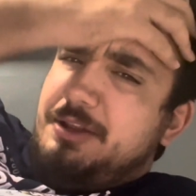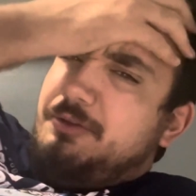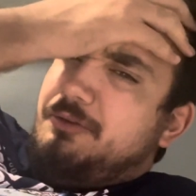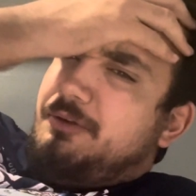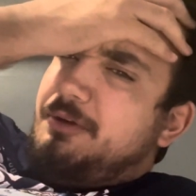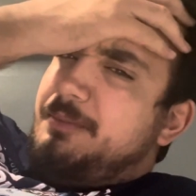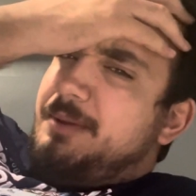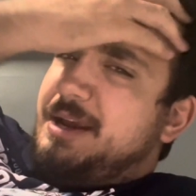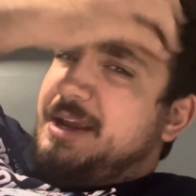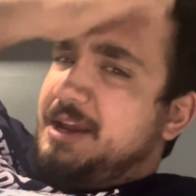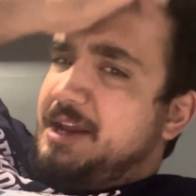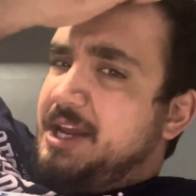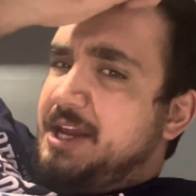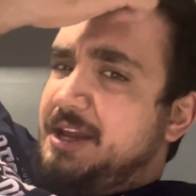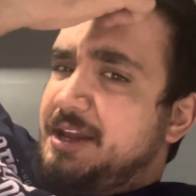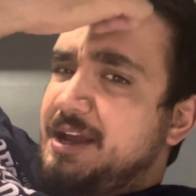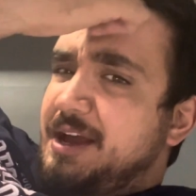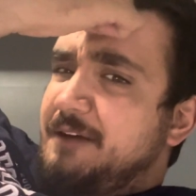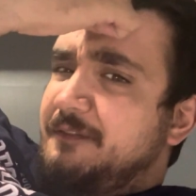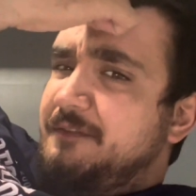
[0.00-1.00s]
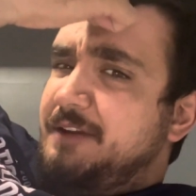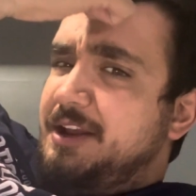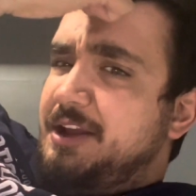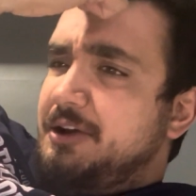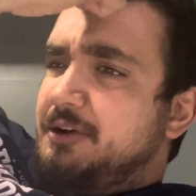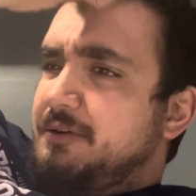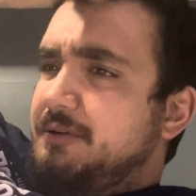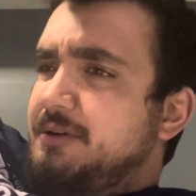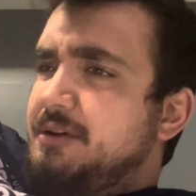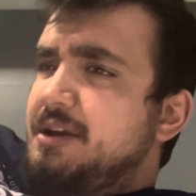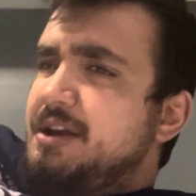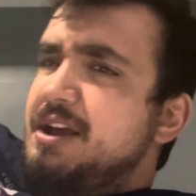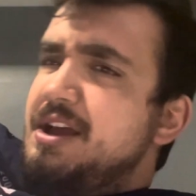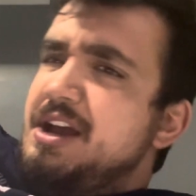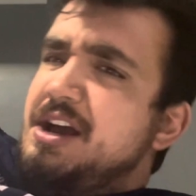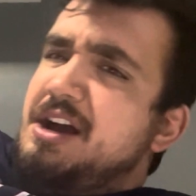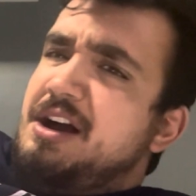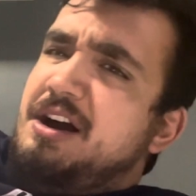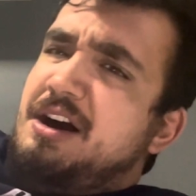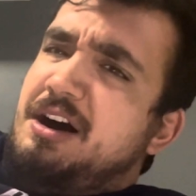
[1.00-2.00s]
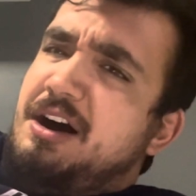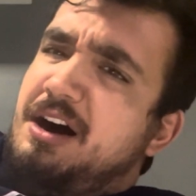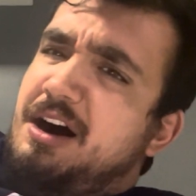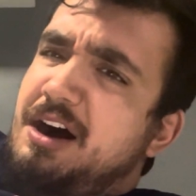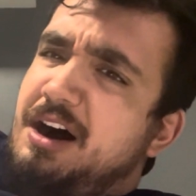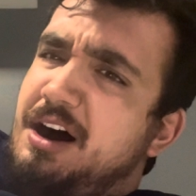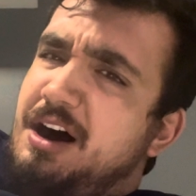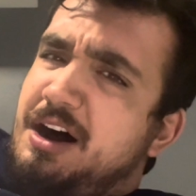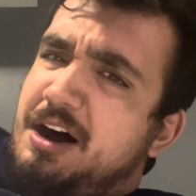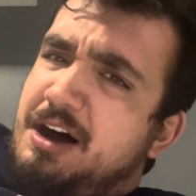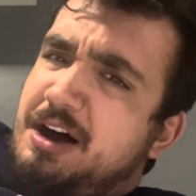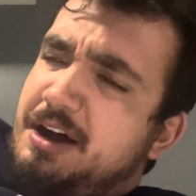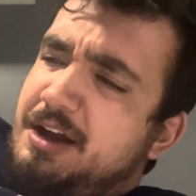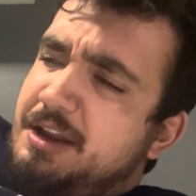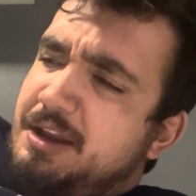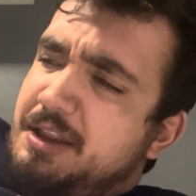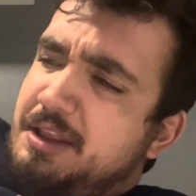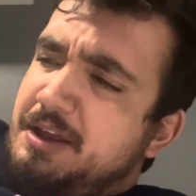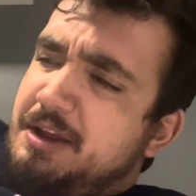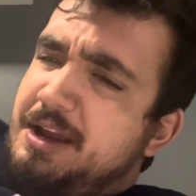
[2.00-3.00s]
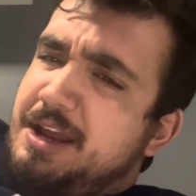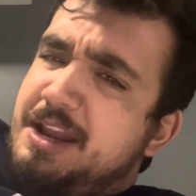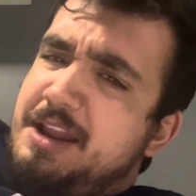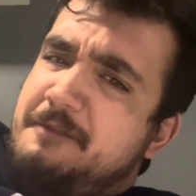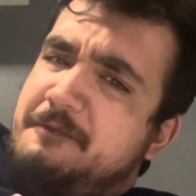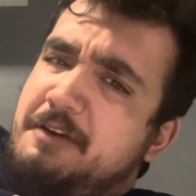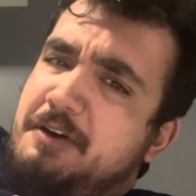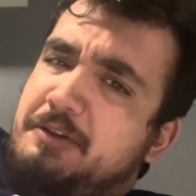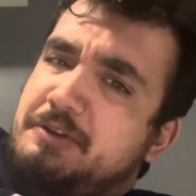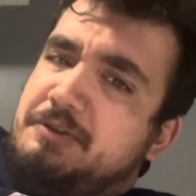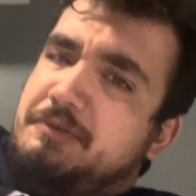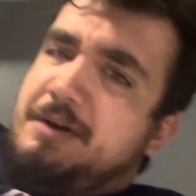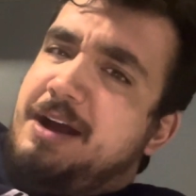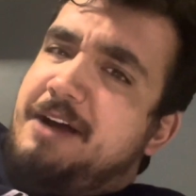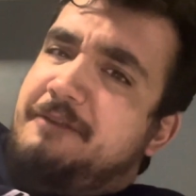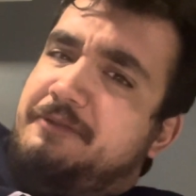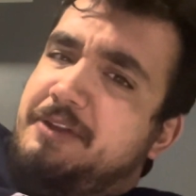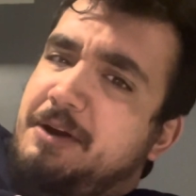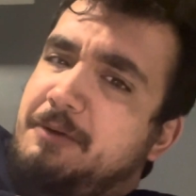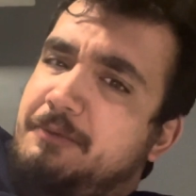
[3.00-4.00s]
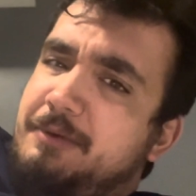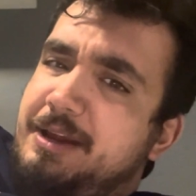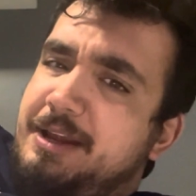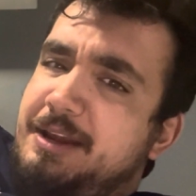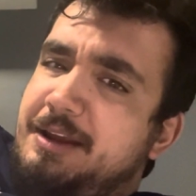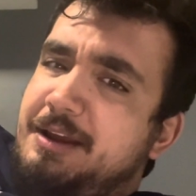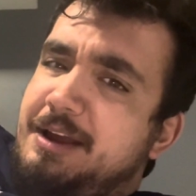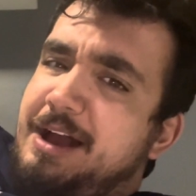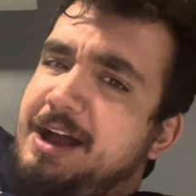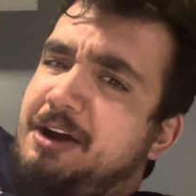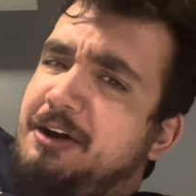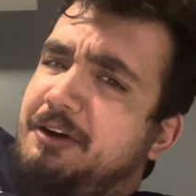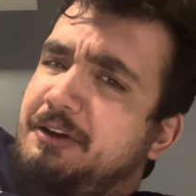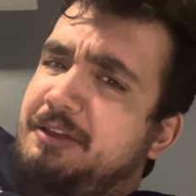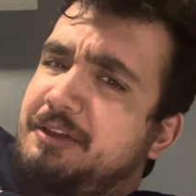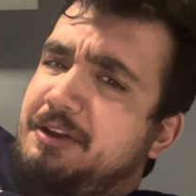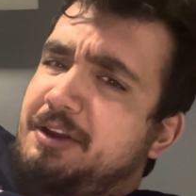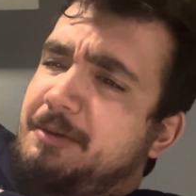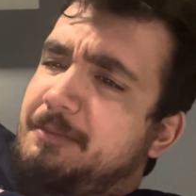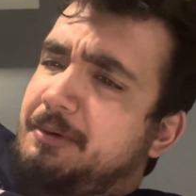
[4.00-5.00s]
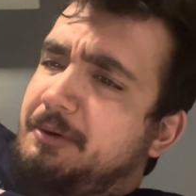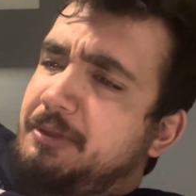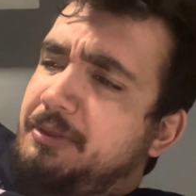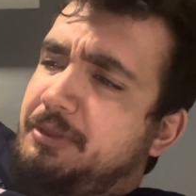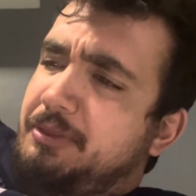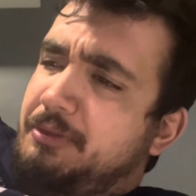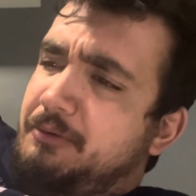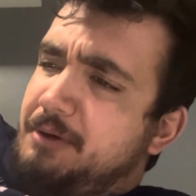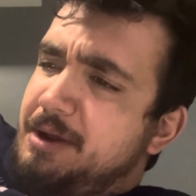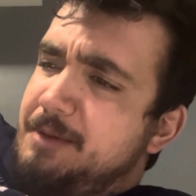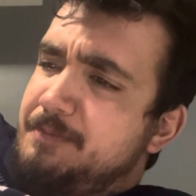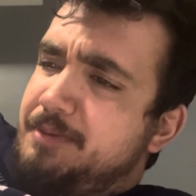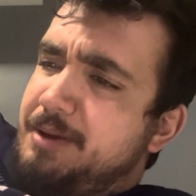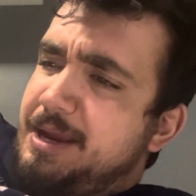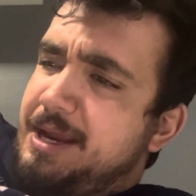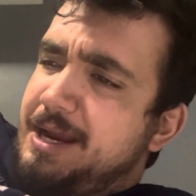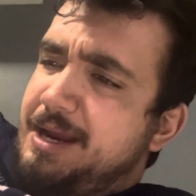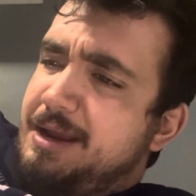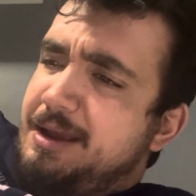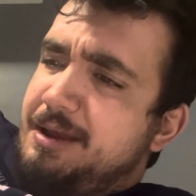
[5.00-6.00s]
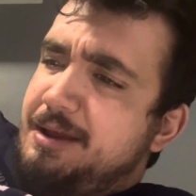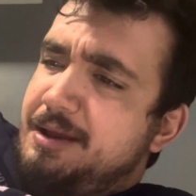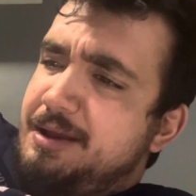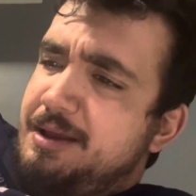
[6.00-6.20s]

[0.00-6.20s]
I do want to make a video on the NFL draft that we are the number 3 pick.